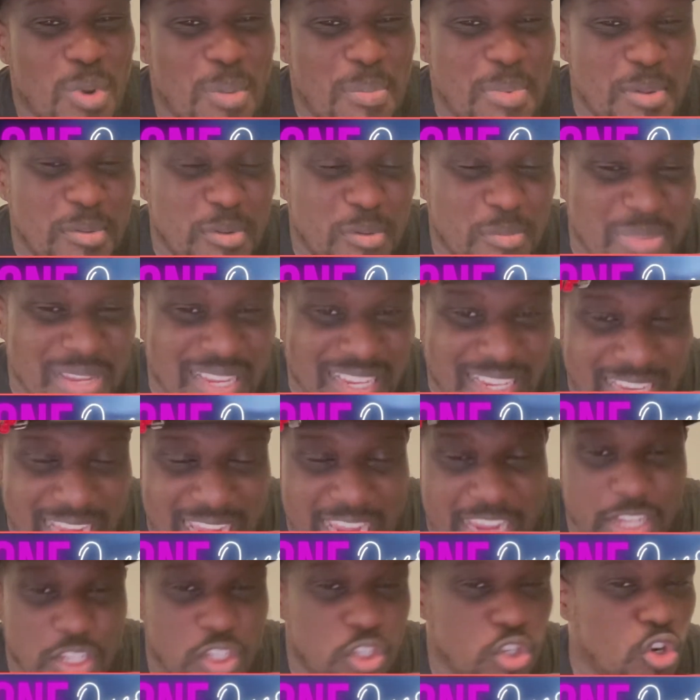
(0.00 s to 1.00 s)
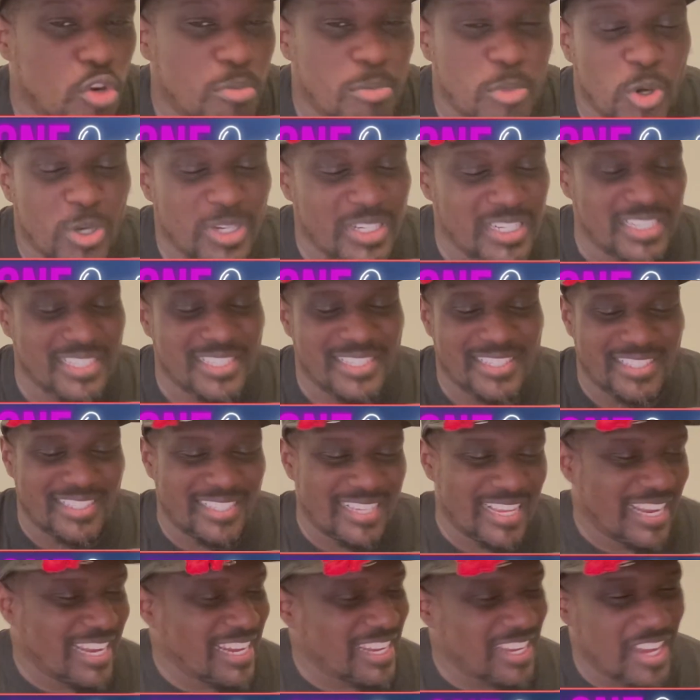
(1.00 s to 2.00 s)
You want people to be engaged. No more
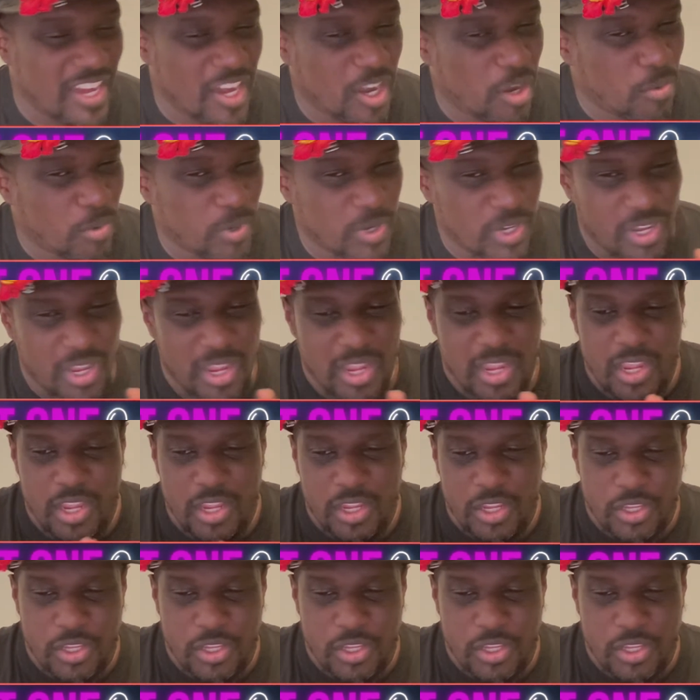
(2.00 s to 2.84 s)
just sitting there with